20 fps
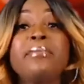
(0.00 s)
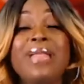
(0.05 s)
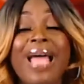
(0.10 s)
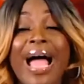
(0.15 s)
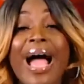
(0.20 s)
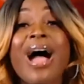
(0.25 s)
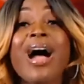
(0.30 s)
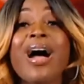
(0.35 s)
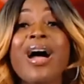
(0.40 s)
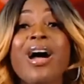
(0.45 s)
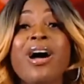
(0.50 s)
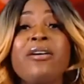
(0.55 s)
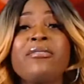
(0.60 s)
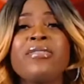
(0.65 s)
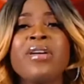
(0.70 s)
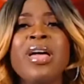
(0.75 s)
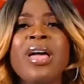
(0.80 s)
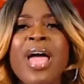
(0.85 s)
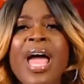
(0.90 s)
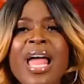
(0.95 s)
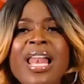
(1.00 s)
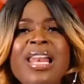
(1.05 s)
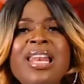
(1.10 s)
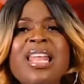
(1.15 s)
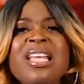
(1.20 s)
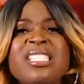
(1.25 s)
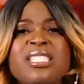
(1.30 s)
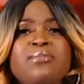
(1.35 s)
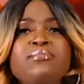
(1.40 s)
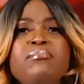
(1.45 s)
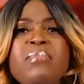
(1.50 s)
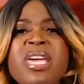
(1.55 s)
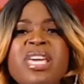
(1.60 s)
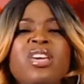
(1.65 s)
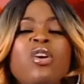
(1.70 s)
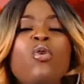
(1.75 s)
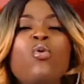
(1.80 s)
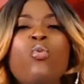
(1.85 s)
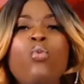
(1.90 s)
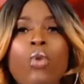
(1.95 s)
that I have, and let's make
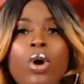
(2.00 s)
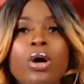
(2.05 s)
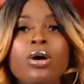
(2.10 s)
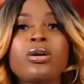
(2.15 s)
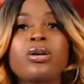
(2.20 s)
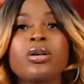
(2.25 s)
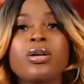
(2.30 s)
it work.